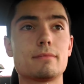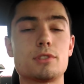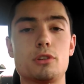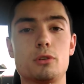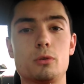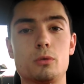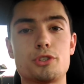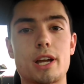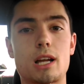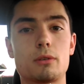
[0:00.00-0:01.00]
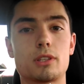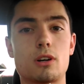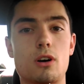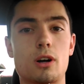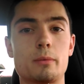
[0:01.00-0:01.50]
to check out the
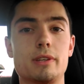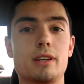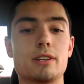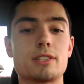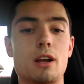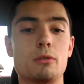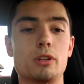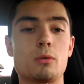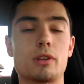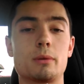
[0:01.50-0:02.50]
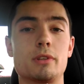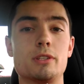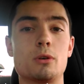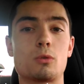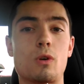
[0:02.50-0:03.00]
car, because I really want them to
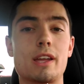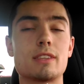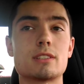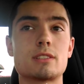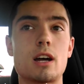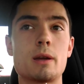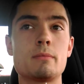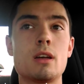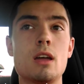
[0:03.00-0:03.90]
do it right this time.